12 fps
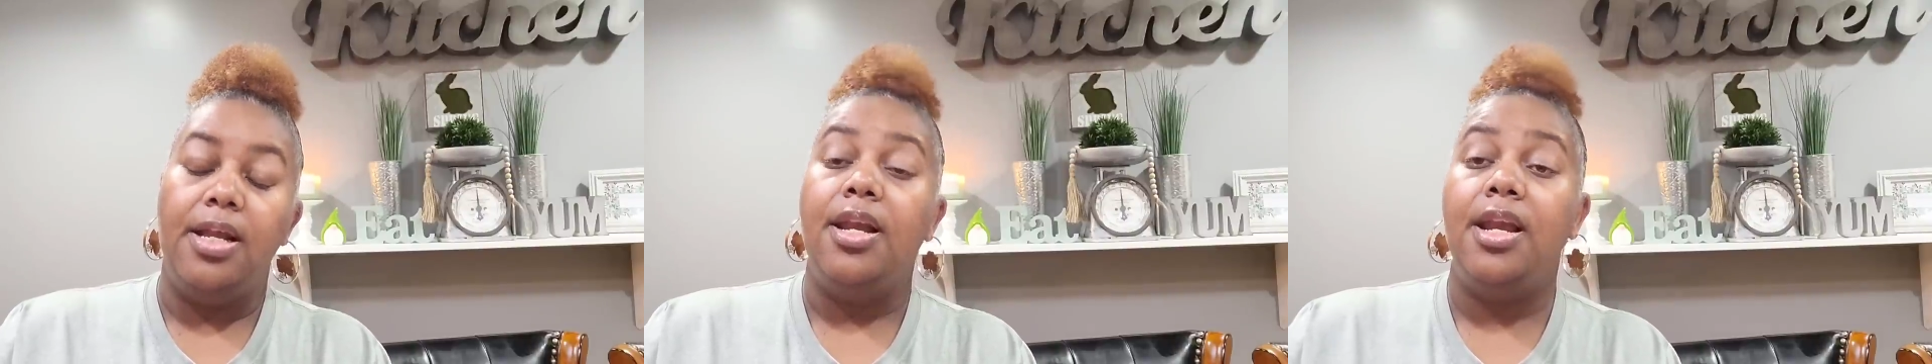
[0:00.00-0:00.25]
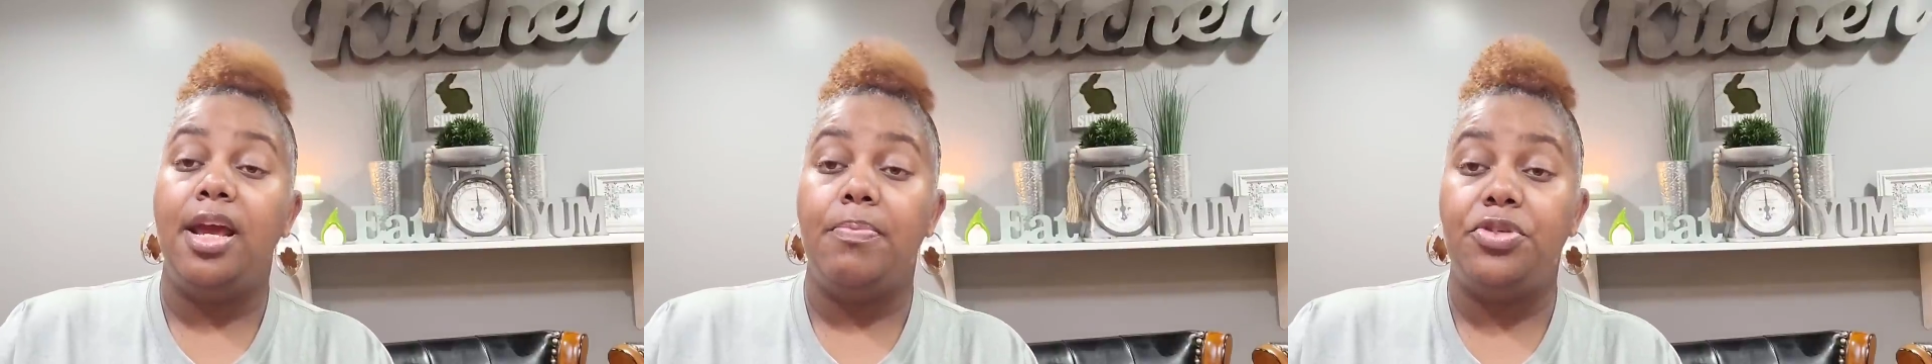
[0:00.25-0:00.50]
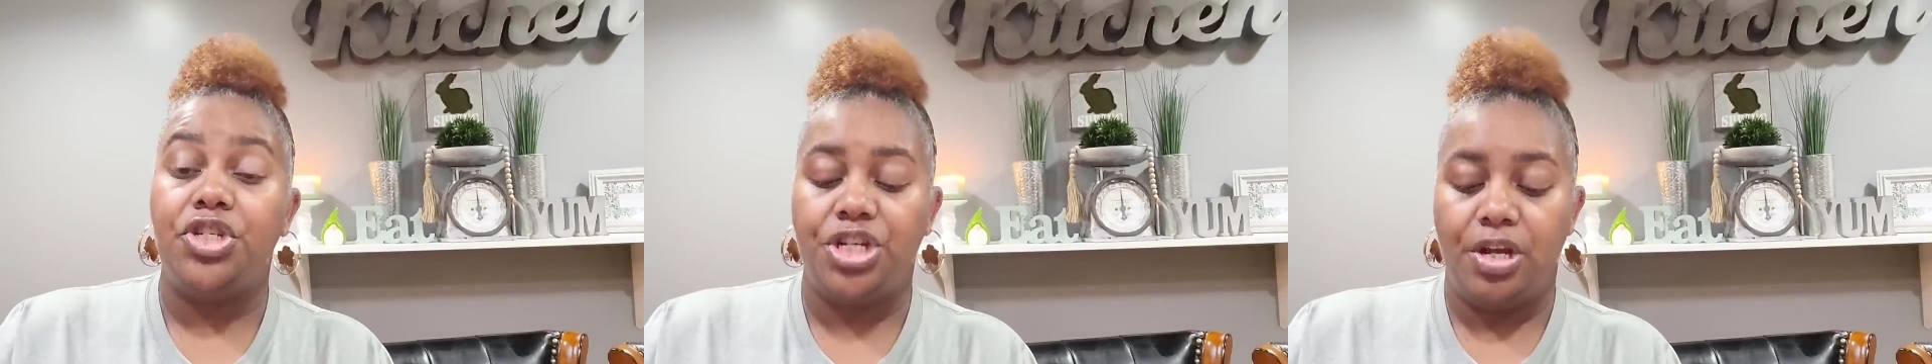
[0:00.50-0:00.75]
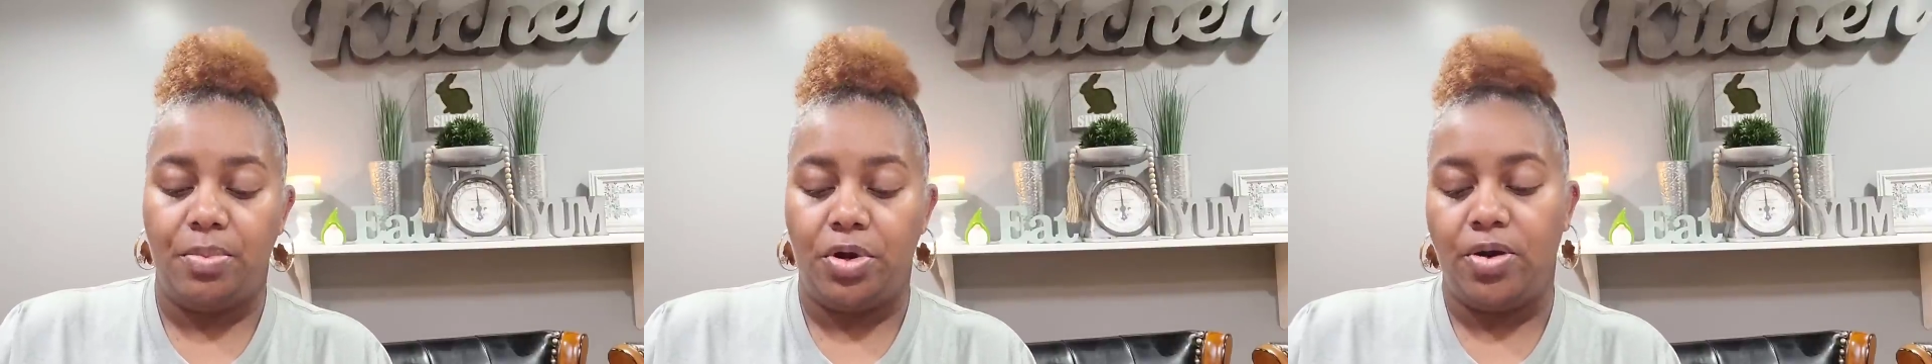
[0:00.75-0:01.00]
Lip
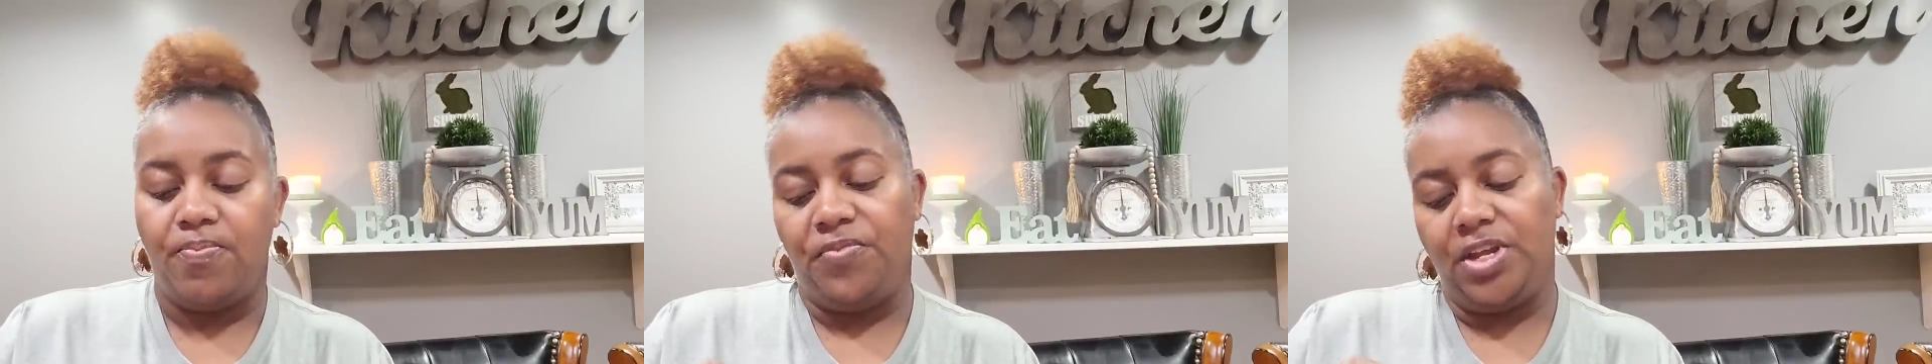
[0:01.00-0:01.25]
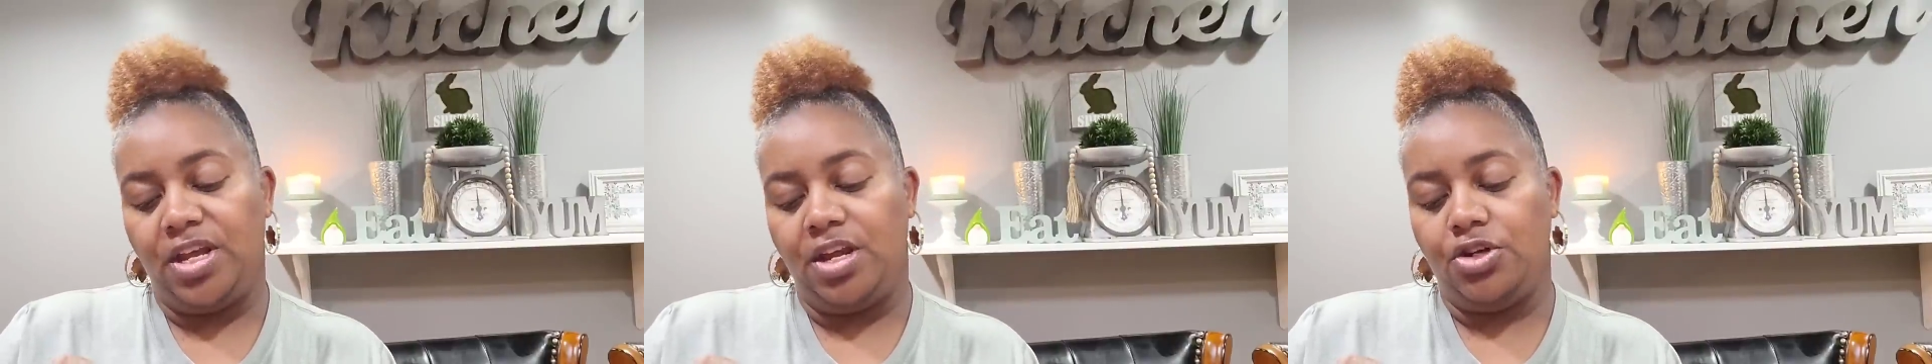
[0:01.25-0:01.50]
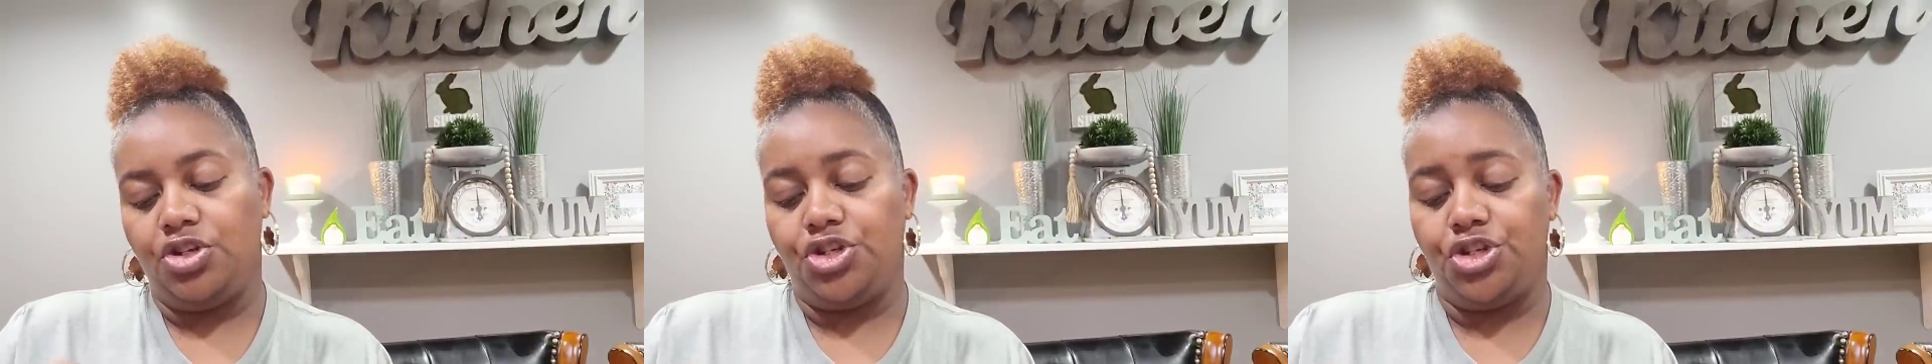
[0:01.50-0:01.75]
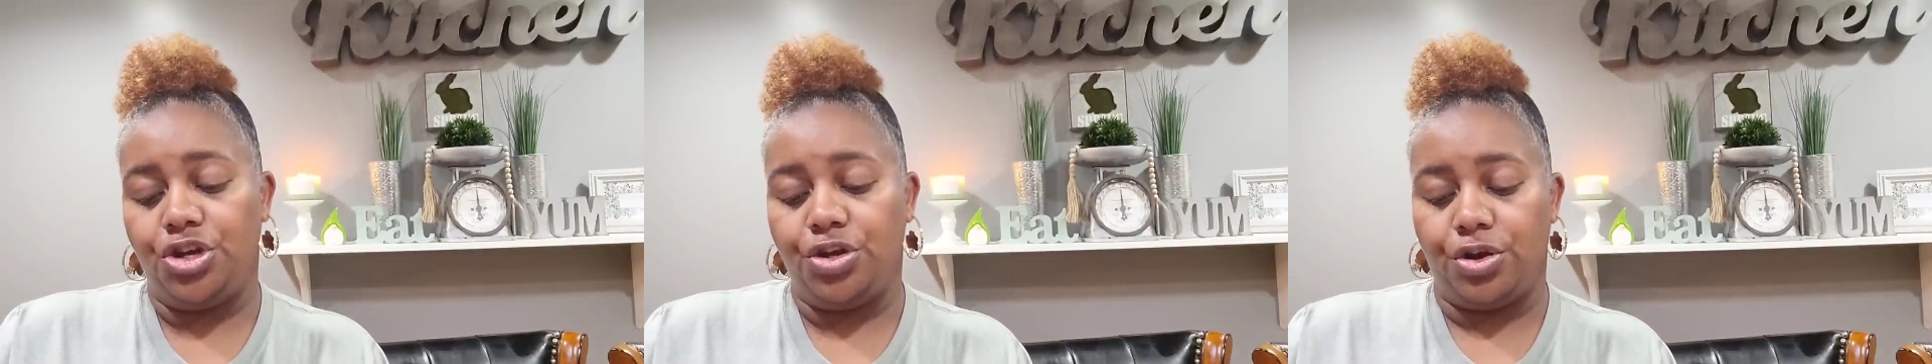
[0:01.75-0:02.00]
Shimmer in
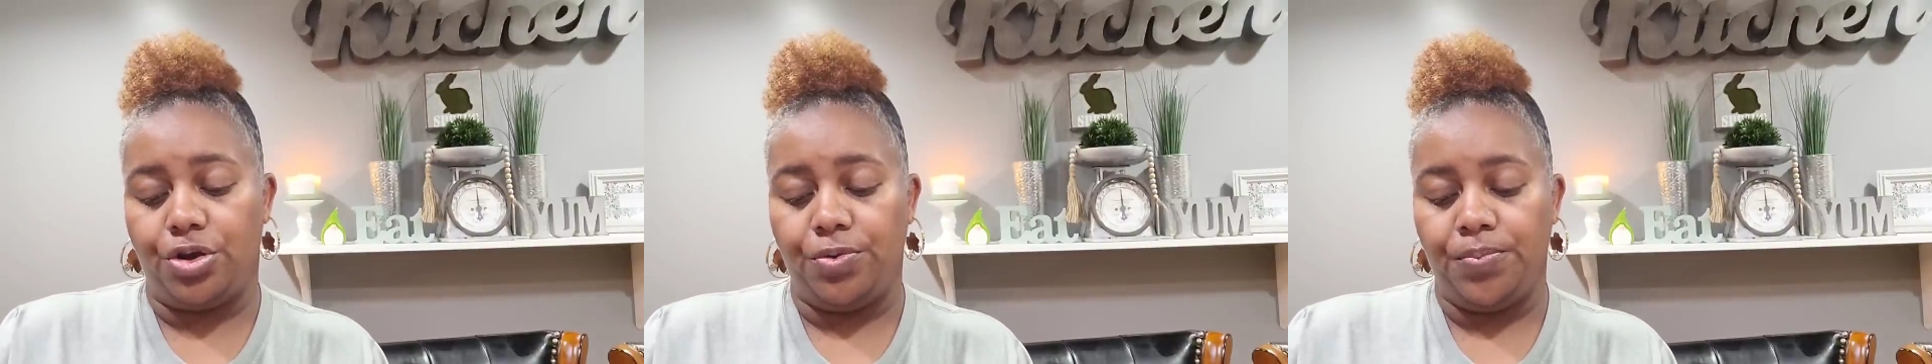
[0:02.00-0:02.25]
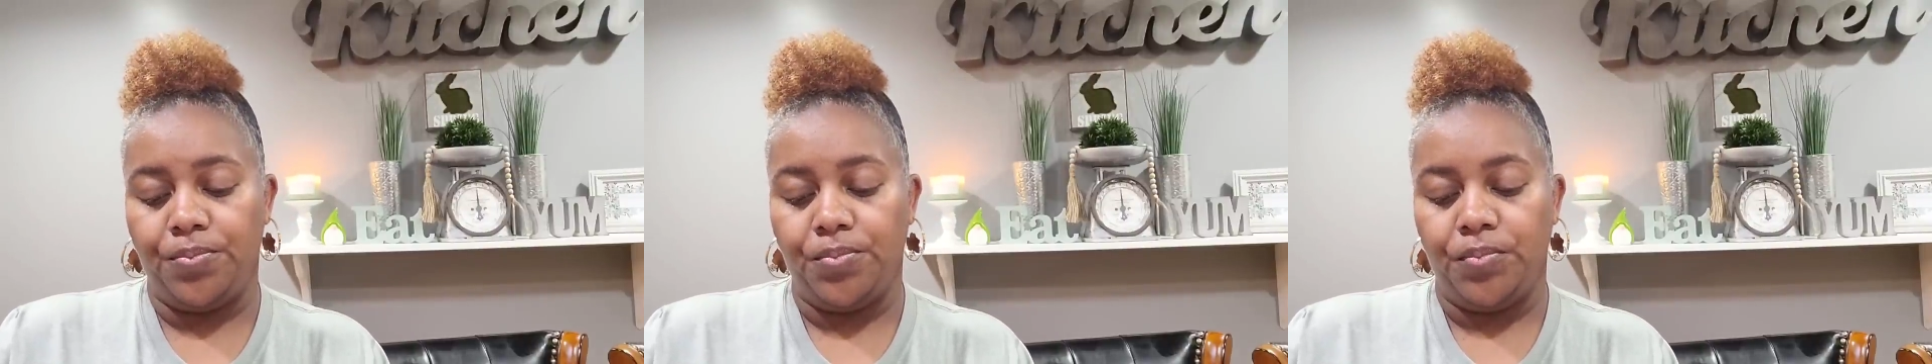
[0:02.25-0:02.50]
Sugar.